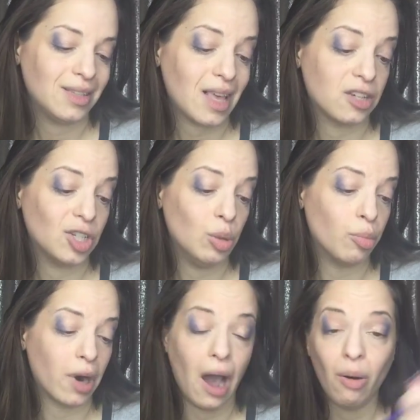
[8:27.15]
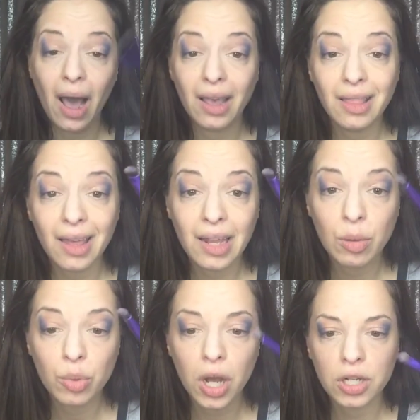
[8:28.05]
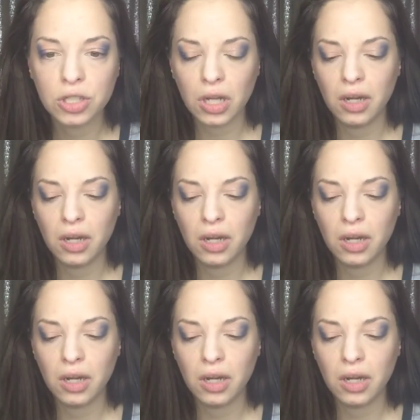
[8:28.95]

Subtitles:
is actually a brow highlighting brush.